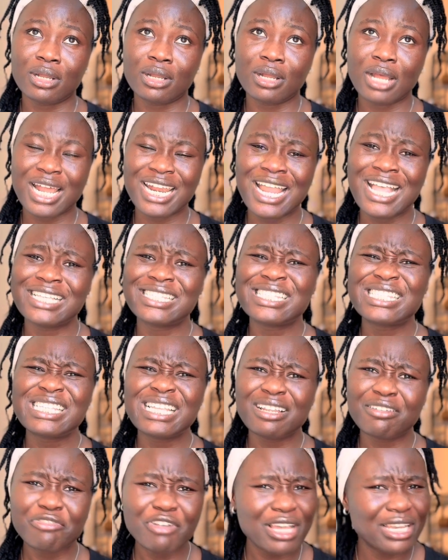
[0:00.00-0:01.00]
and I
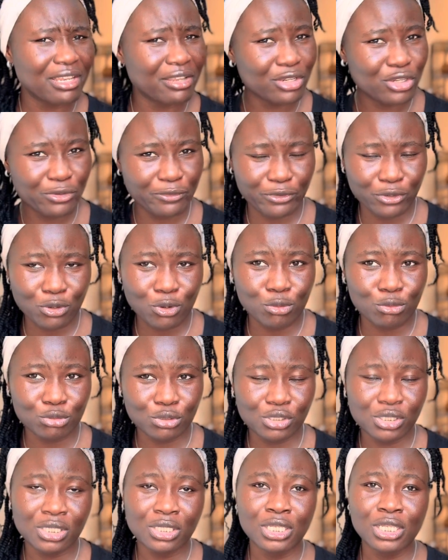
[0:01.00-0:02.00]
still find it
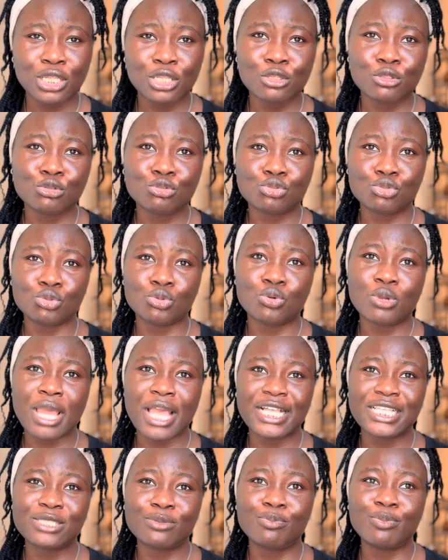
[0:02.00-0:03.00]
difficult to
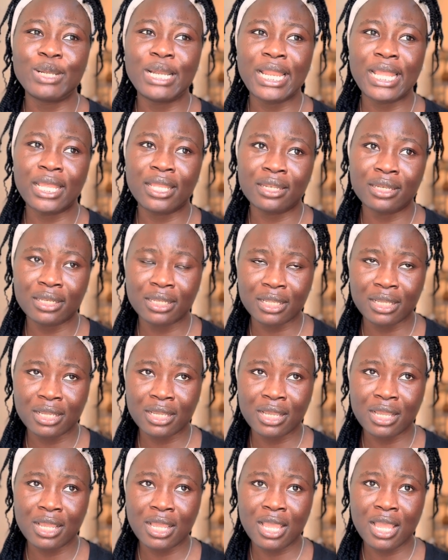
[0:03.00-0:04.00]
explain
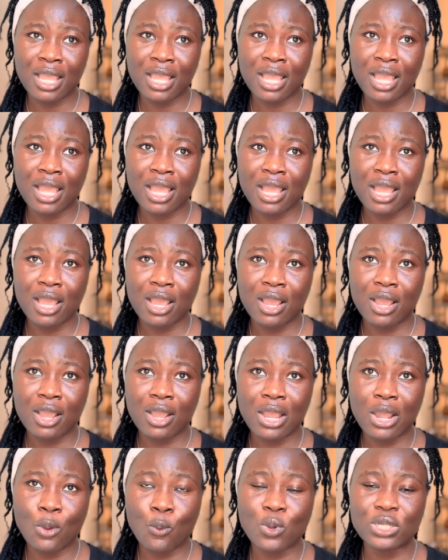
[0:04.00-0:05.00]

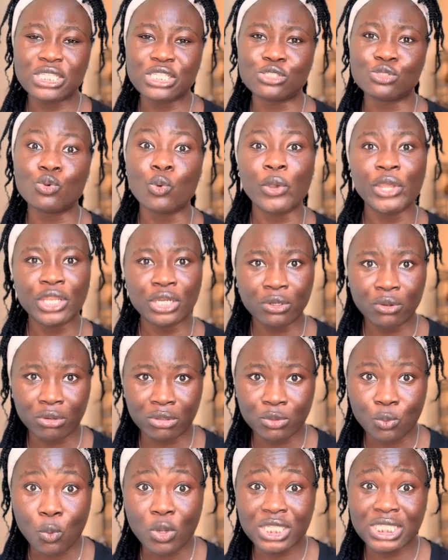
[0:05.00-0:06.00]
what is going
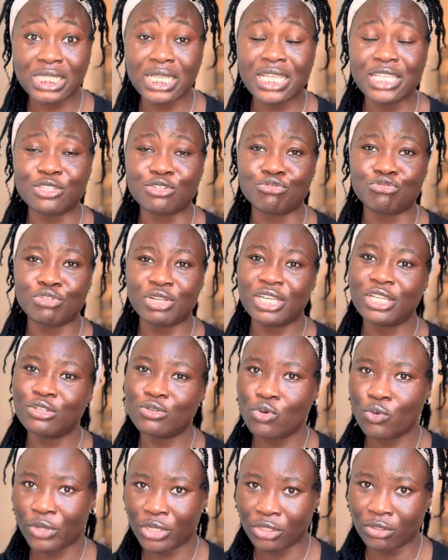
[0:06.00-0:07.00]
on, what is really
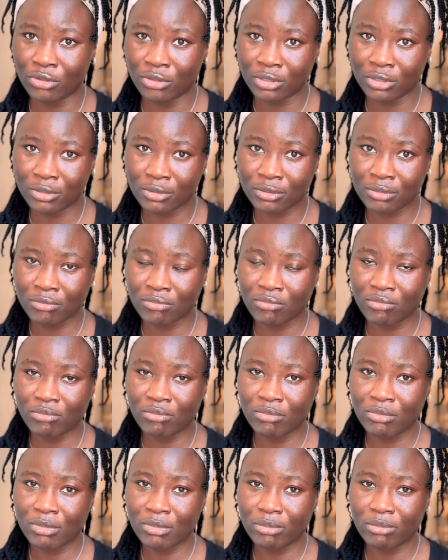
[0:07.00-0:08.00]
going on
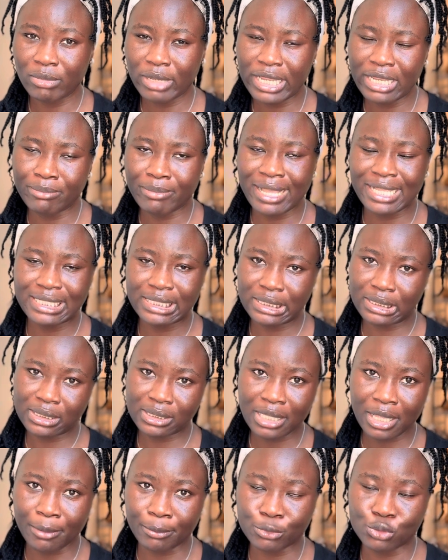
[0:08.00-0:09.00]
in my
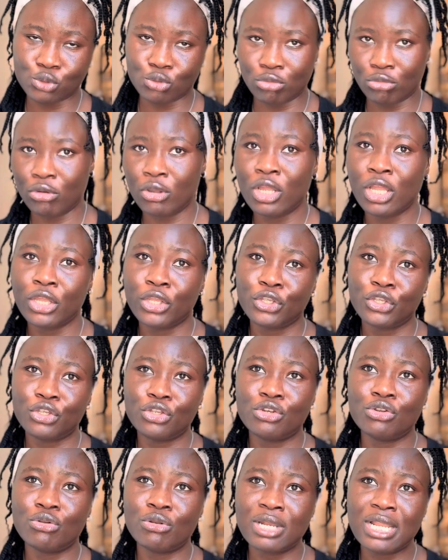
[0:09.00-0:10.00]
system. So,
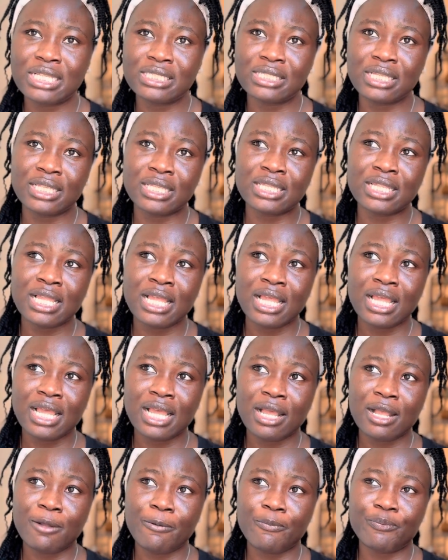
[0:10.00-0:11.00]
you know, let's say,
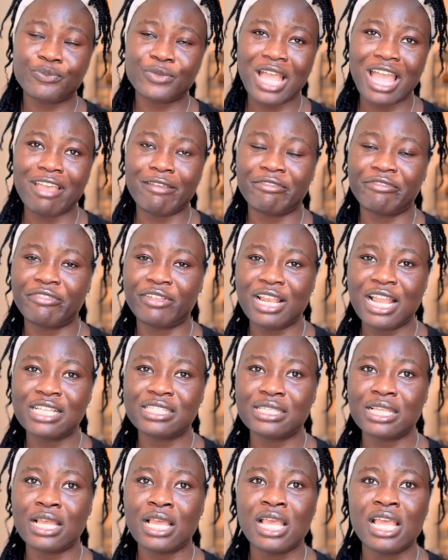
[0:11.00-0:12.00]

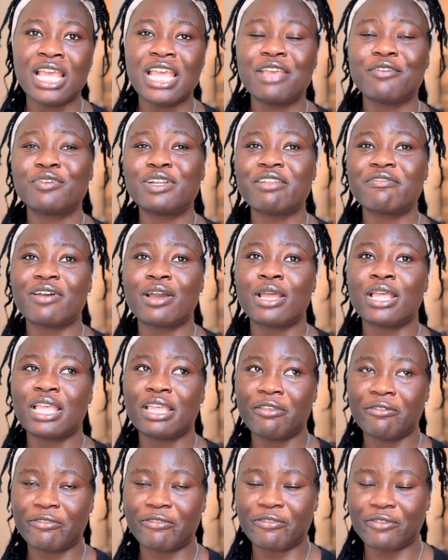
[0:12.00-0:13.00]
even
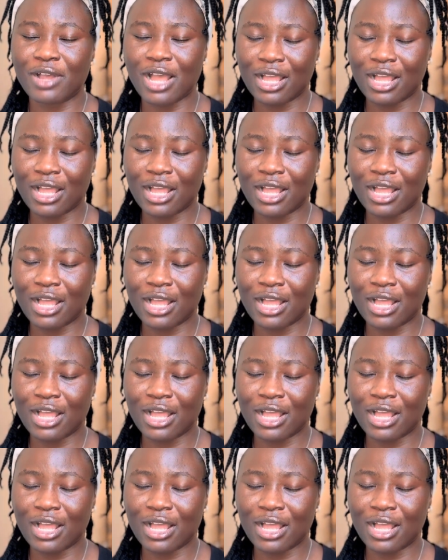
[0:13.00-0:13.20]
if